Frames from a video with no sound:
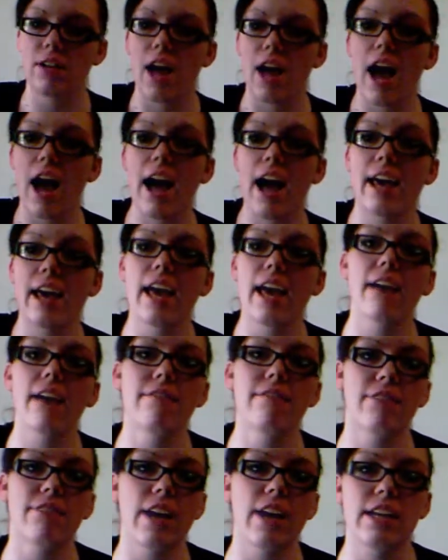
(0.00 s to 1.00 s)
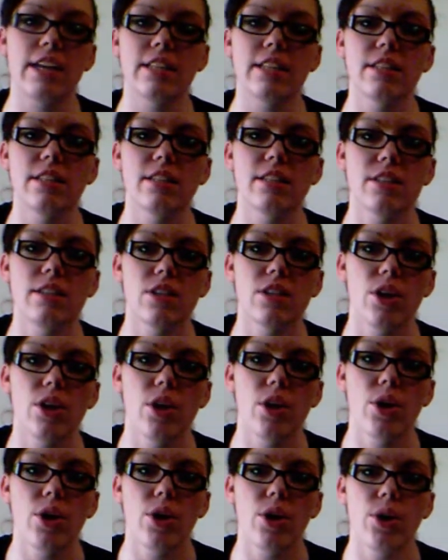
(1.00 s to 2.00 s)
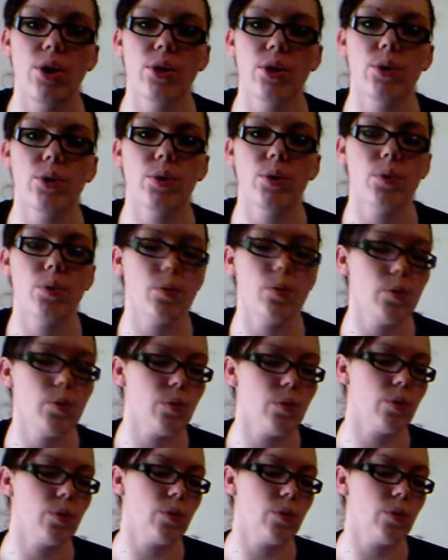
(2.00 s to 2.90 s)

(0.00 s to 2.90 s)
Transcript: I have friends who